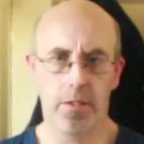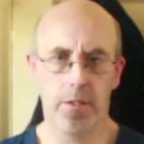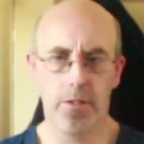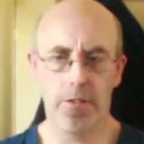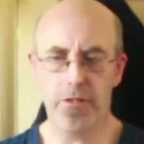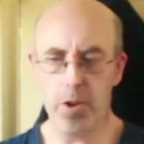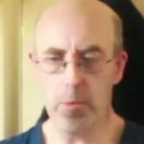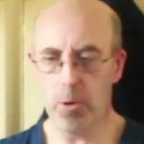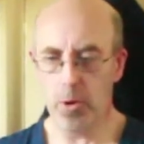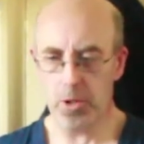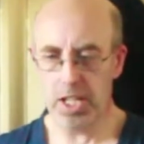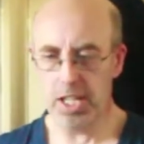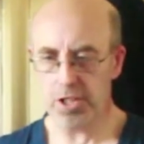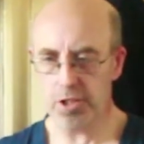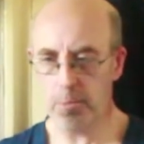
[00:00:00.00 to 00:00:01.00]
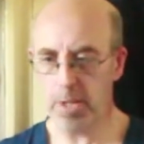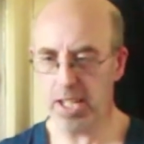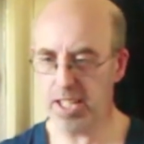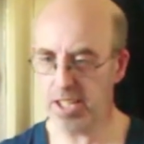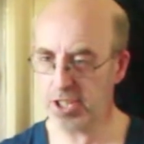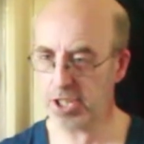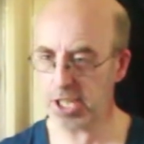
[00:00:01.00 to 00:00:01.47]
few more years and it'll be
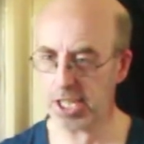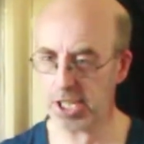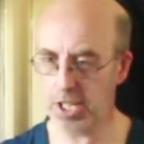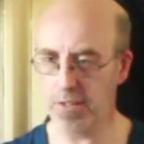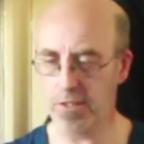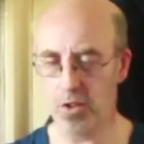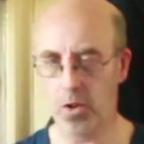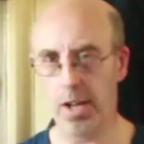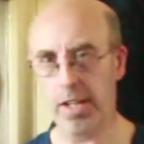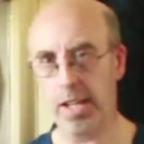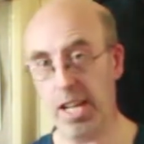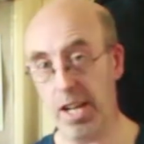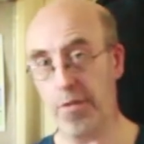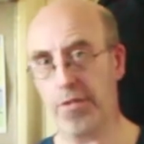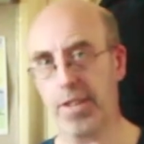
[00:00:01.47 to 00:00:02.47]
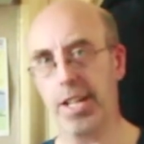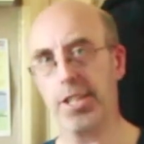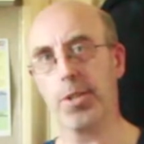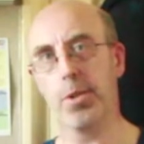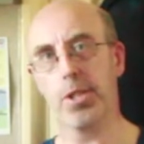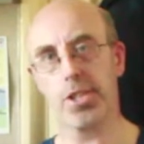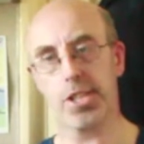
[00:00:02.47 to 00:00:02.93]
the 60th line, if they
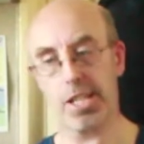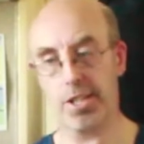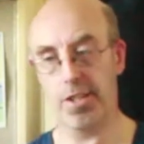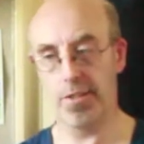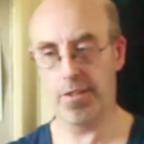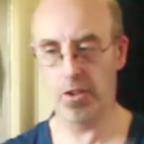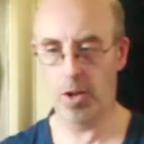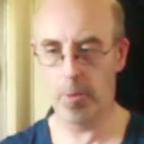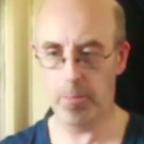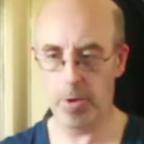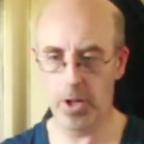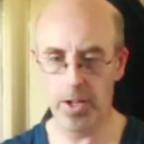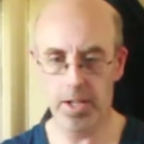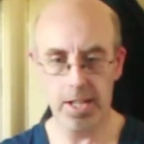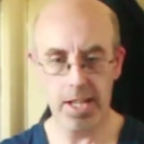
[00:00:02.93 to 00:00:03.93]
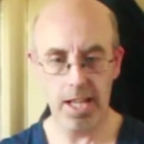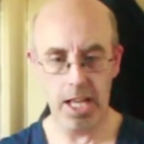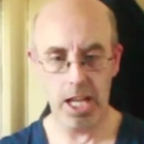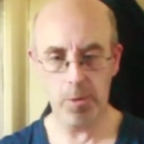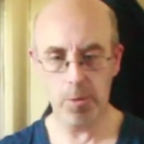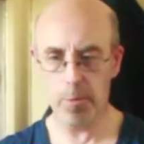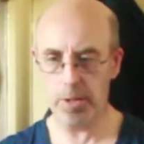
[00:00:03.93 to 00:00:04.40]
do a 60th line. But
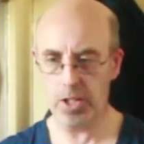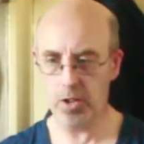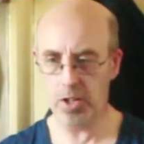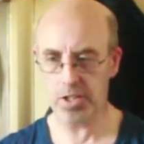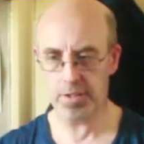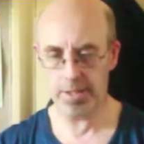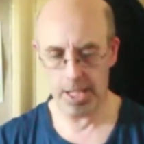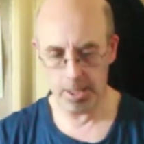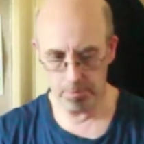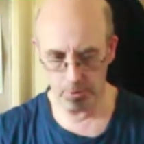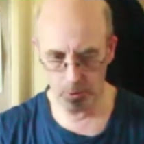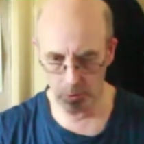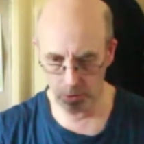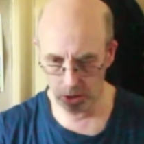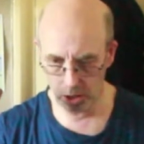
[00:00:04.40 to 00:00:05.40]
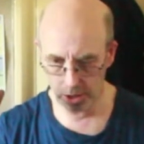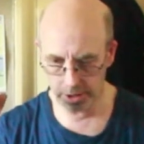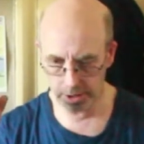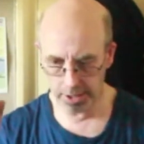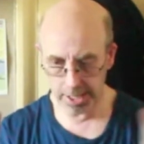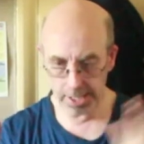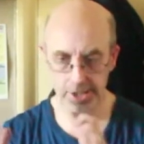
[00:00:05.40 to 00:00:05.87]
it would be nice if they brought
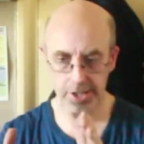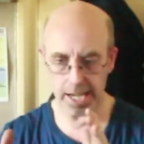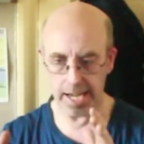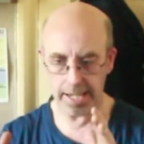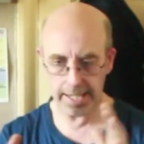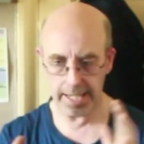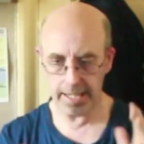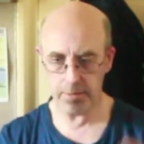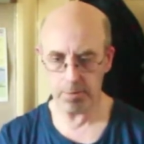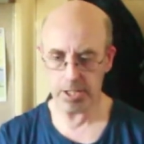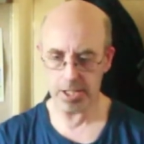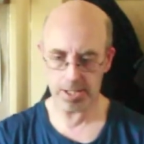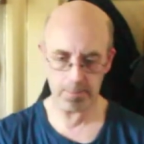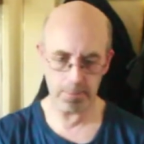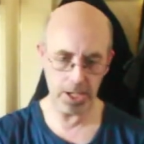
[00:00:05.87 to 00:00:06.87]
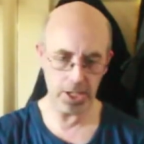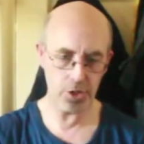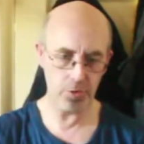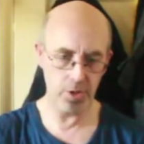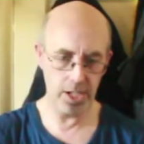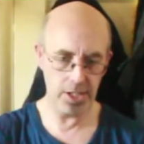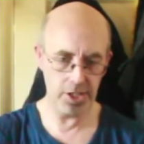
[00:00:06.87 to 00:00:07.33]
these out again with the Space
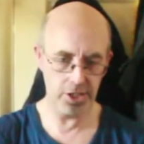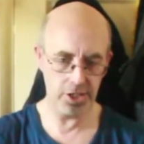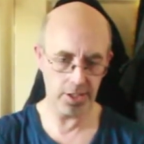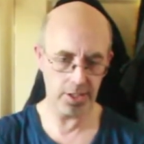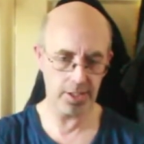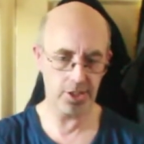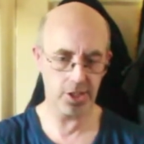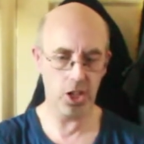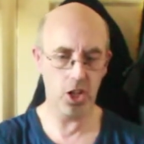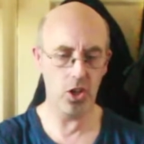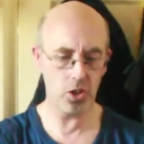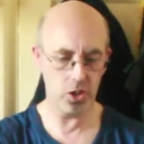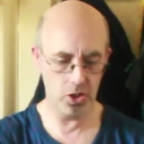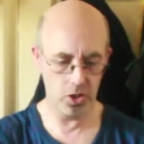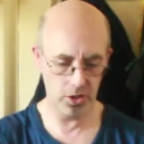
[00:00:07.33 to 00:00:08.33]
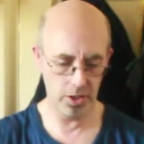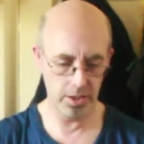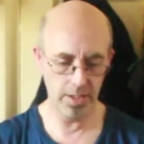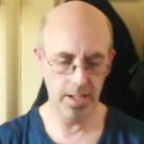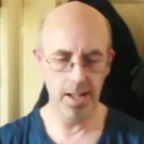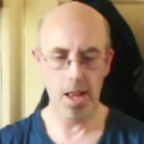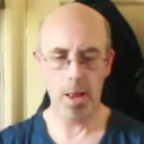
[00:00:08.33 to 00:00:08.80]
Rangers and Zargon
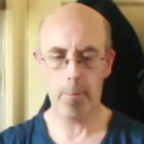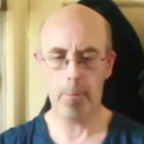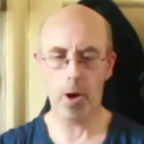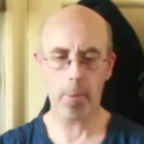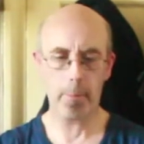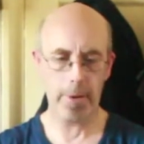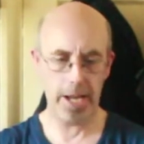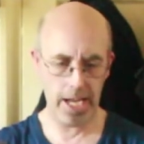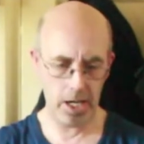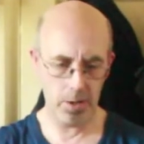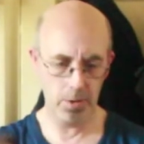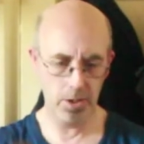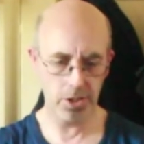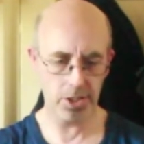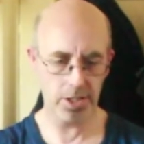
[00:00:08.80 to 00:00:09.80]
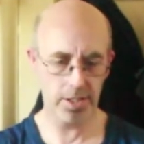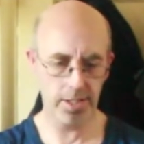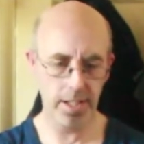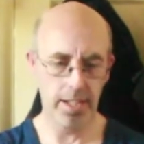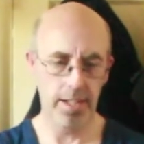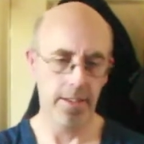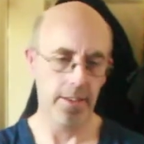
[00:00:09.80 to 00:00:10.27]
and Mike Powers and
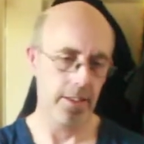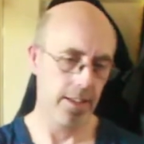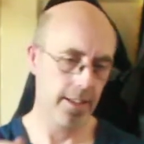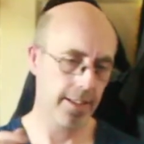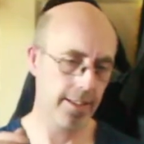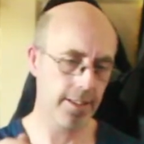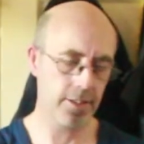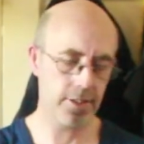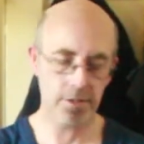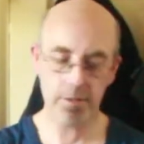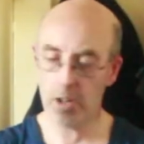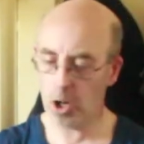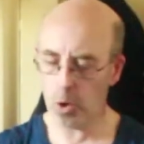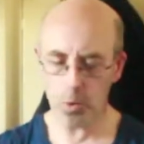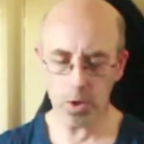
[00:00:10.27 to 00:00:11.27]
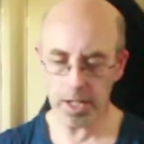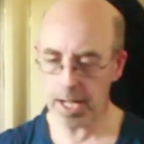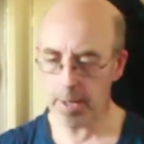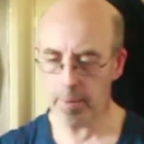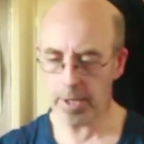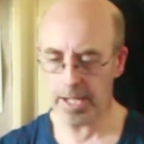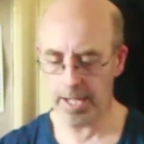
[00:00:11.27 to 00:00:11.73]
all of
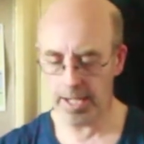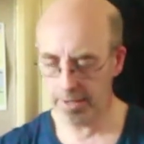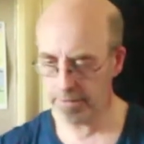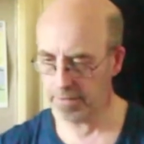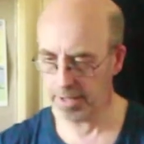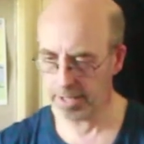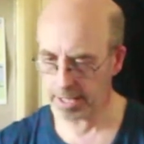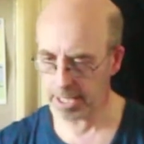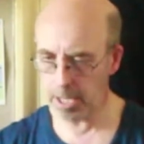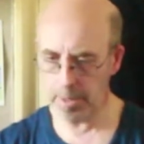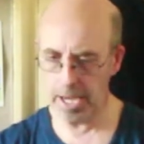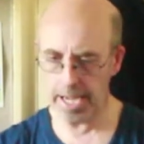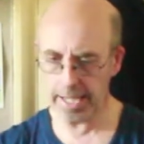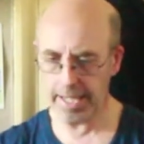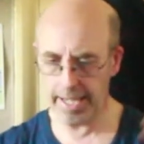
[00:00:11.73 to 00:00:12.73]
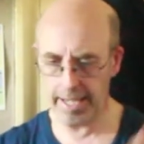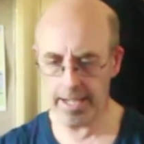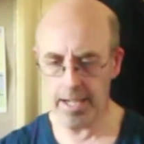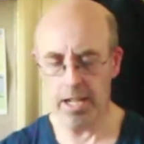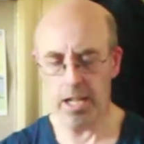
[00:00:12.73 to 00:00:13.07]
them again. If it come out again